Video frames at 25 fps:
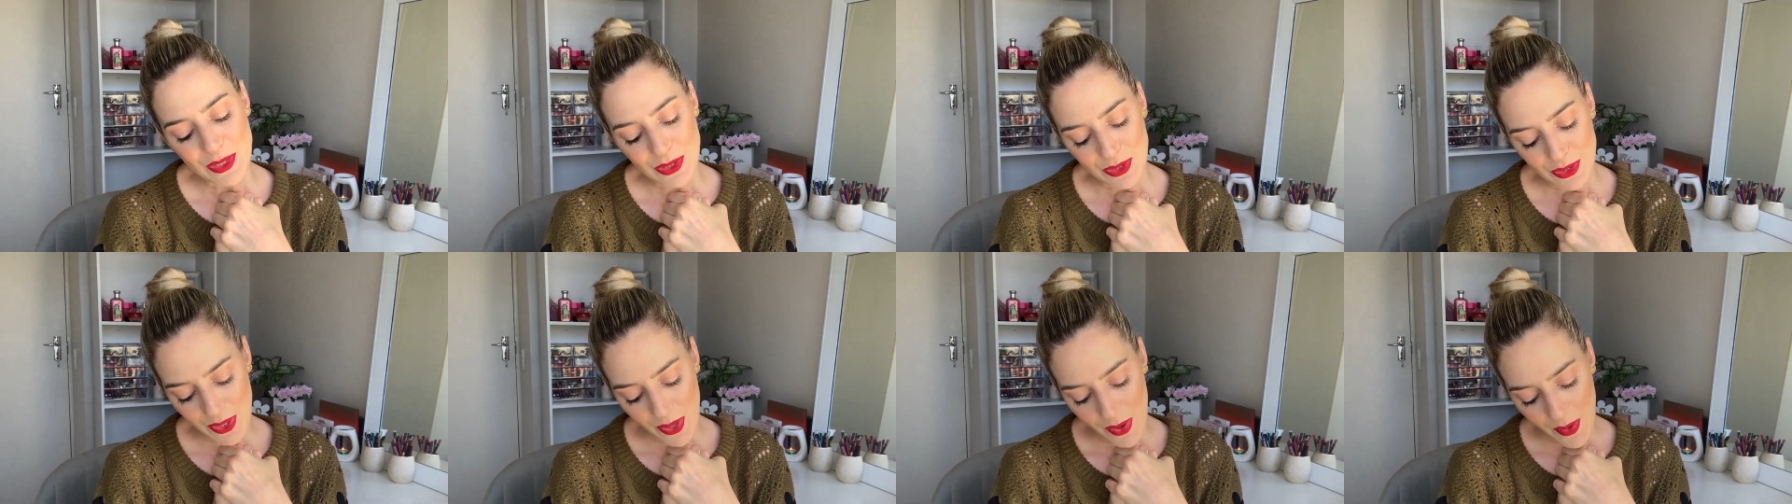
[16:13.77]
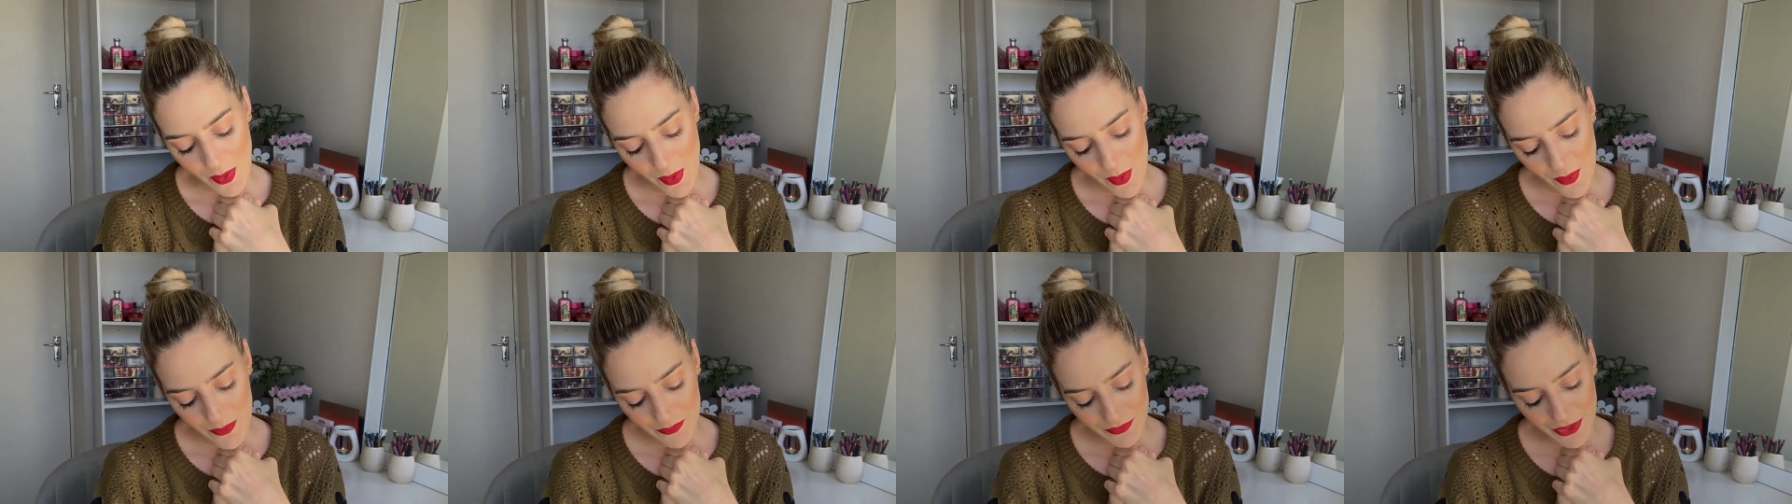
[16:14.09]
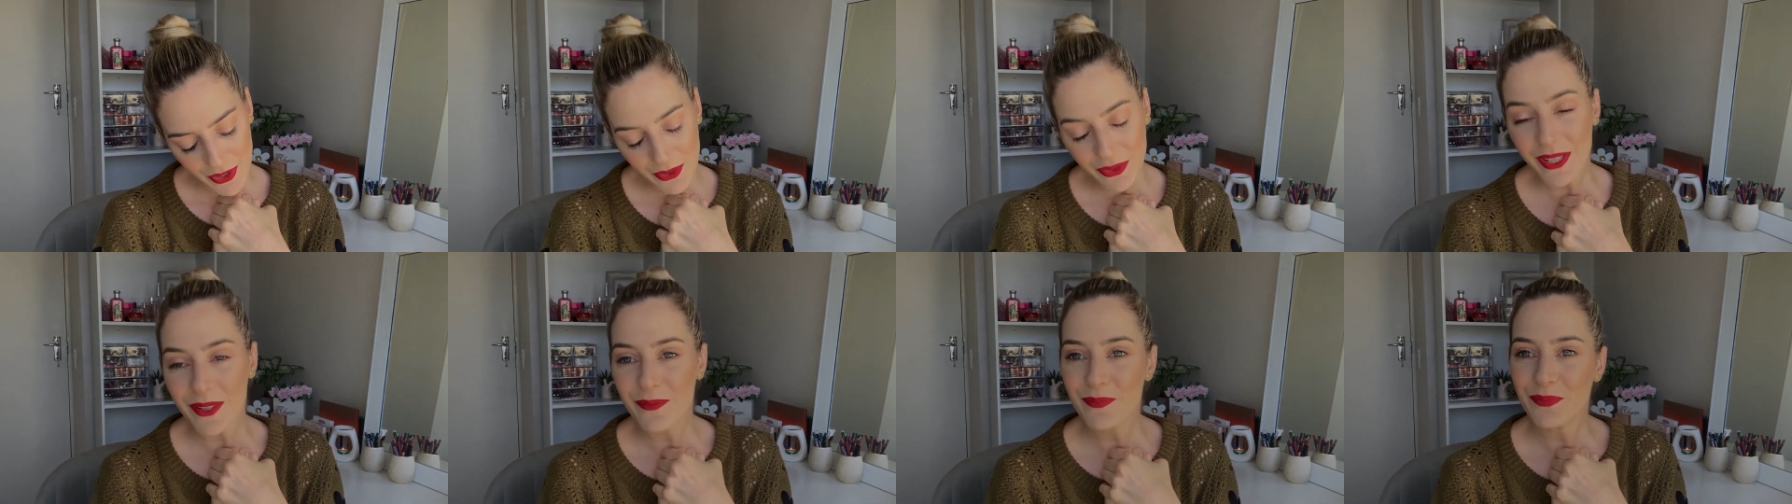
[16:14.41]
So
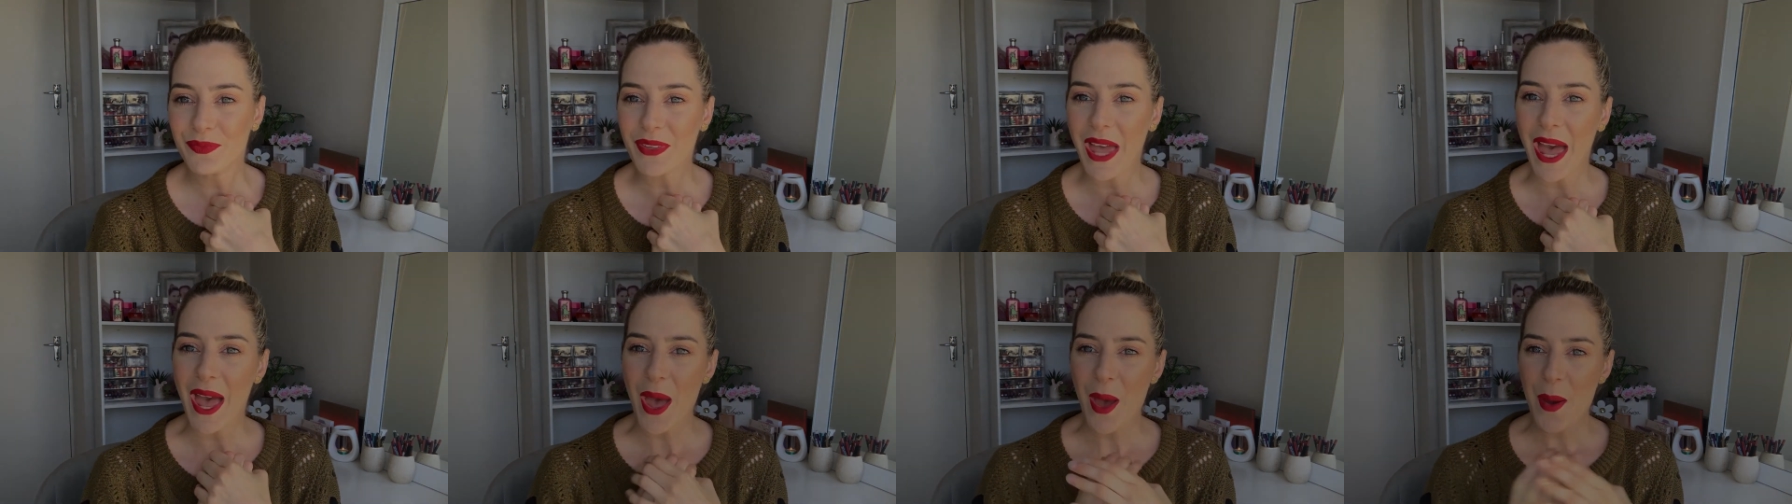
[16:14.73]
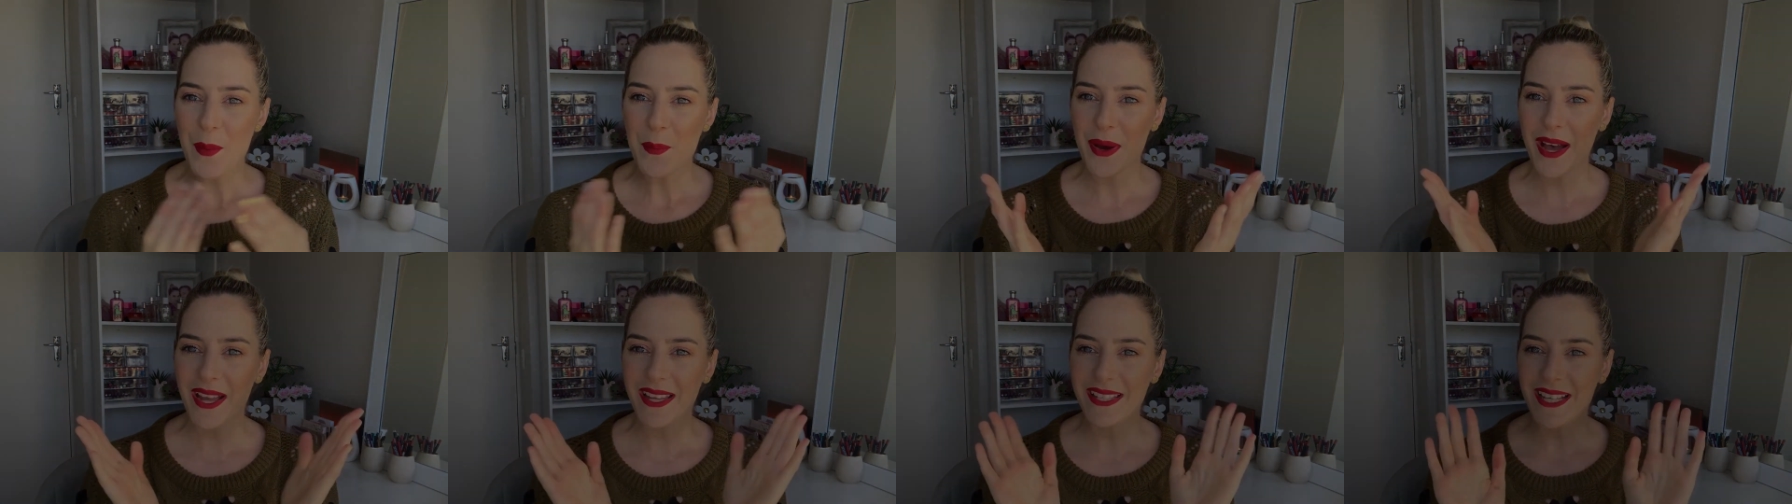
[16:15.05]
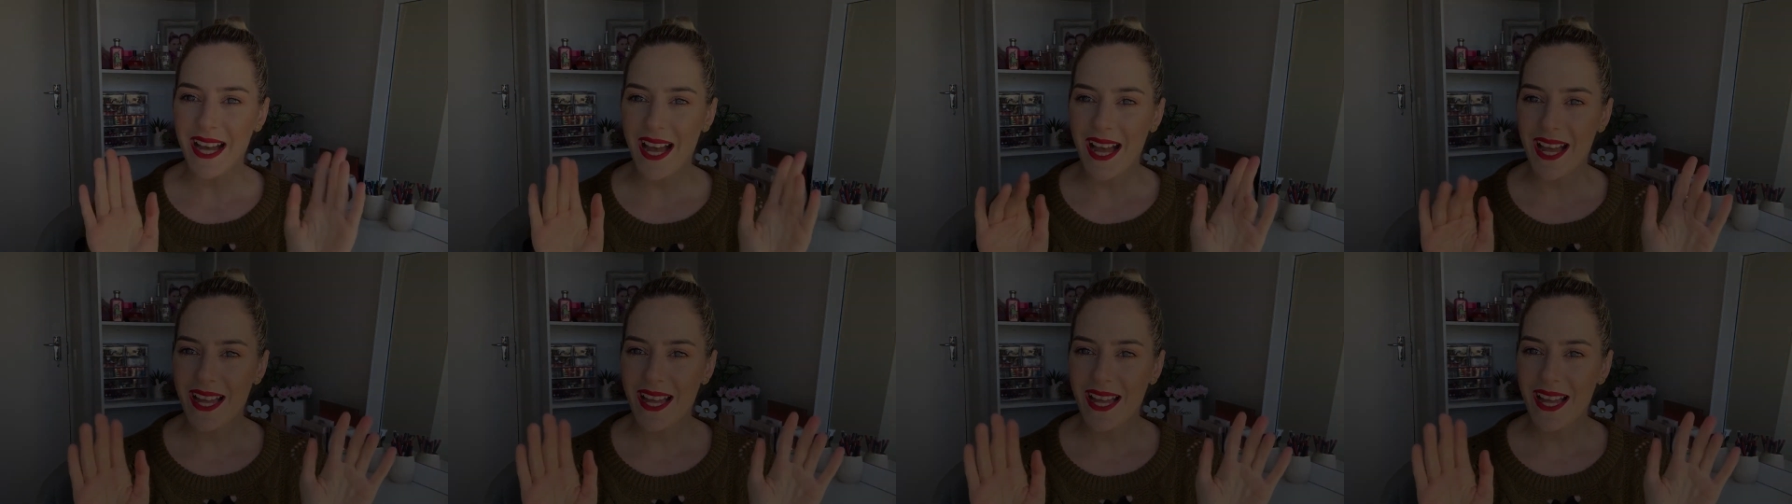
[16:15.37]
okay, bye